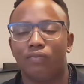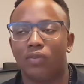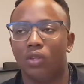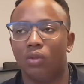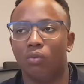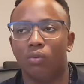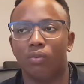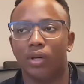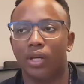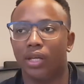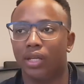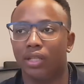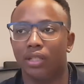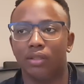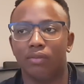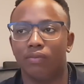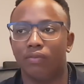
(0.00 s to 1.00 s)

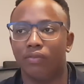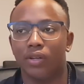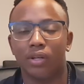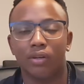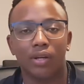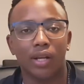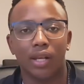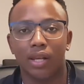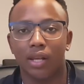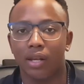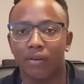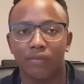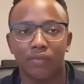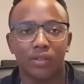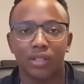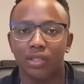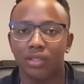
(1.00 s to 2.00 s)
a very
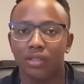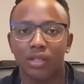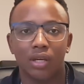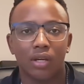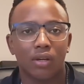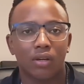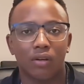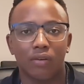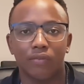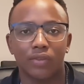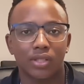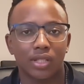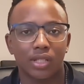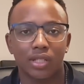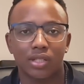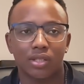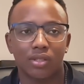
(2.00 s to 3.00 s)
lovely
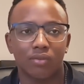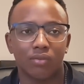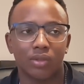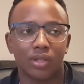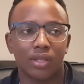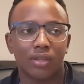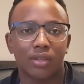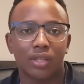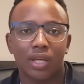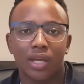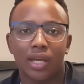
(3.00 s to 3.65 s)
conversation with.